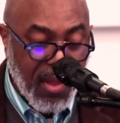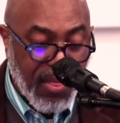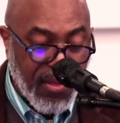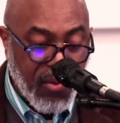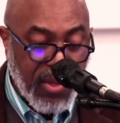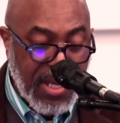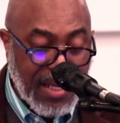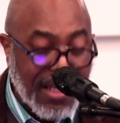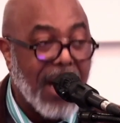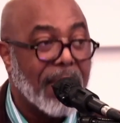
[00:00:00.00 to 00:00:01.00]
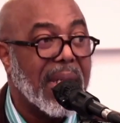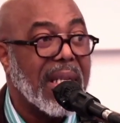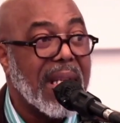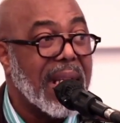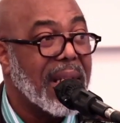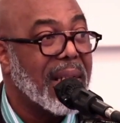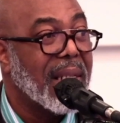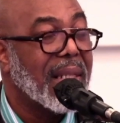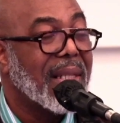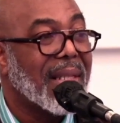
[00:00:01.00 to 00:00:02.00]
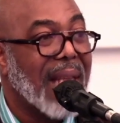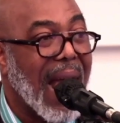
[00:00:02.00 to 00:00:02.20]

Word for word: through the accompanying signs.